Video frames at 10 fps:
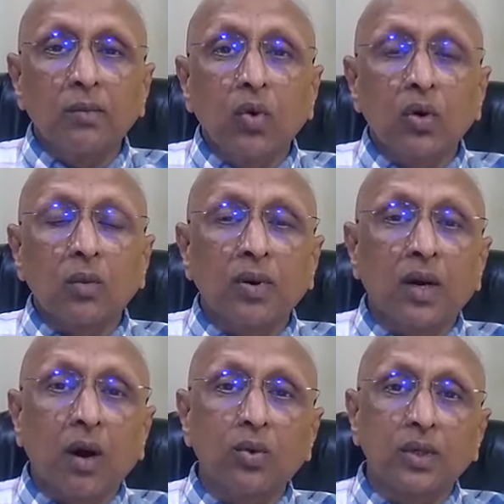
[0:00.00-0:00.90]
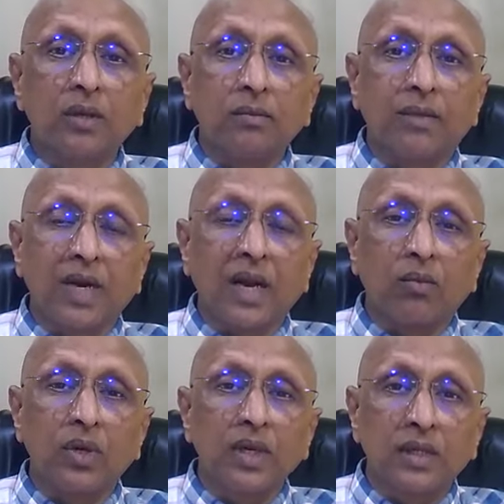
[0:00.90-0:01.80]
more of a gouty
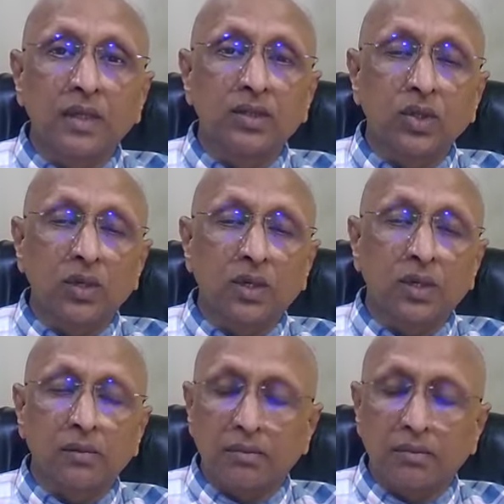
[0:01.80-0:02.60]
metabolic disorder,